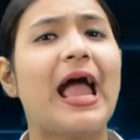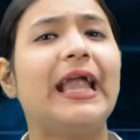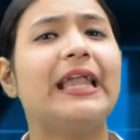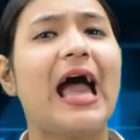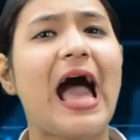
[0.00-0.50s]

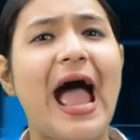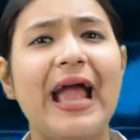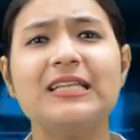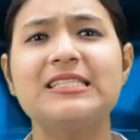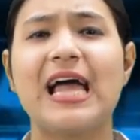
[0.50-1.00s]
and
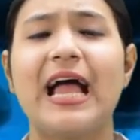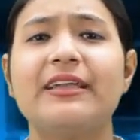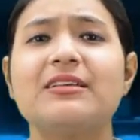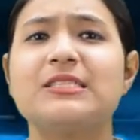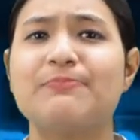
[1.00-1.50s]
ends
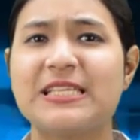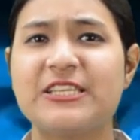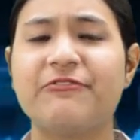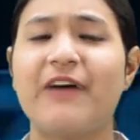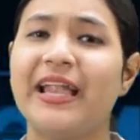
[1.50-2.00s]
at a
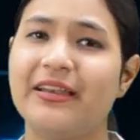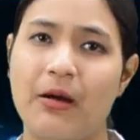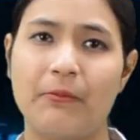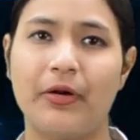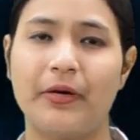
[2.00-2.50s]
specified
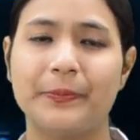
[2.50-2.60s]
number.